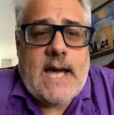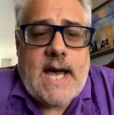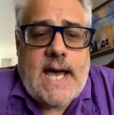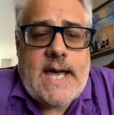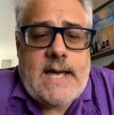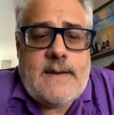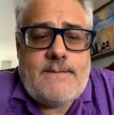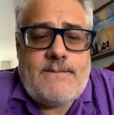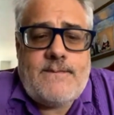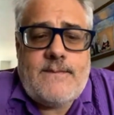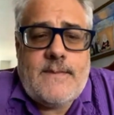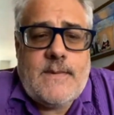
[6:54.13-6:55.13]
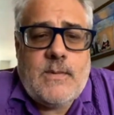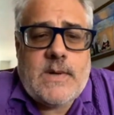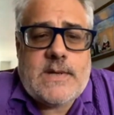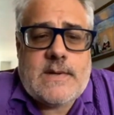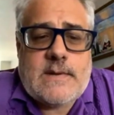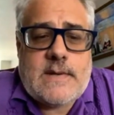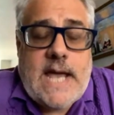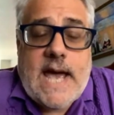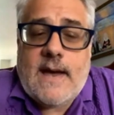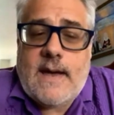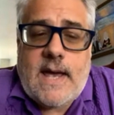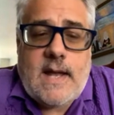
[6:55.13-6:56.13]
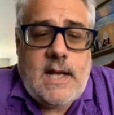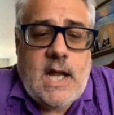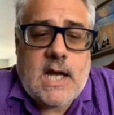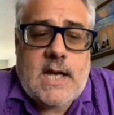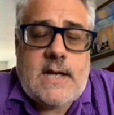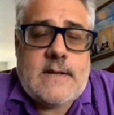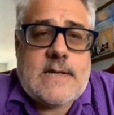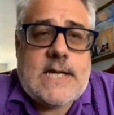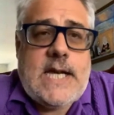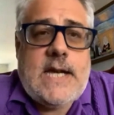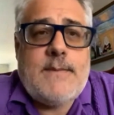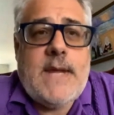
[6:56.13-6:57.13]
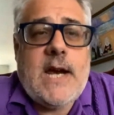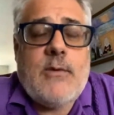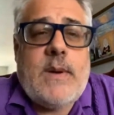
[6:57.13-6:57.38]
I was, lucky to see him there.